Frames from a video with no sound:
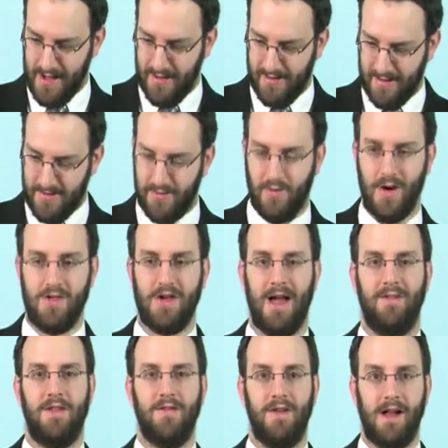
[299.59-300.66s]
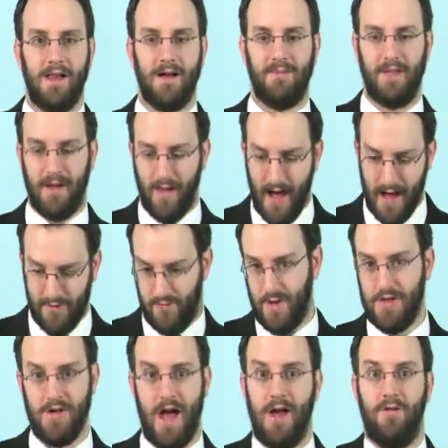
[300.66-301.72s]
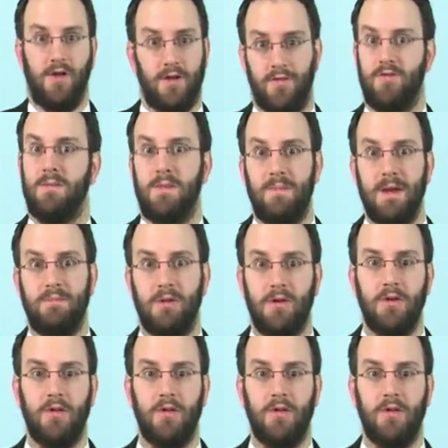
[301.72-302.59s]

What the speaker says: some of which I've developed, a lot of which I've learned from the people who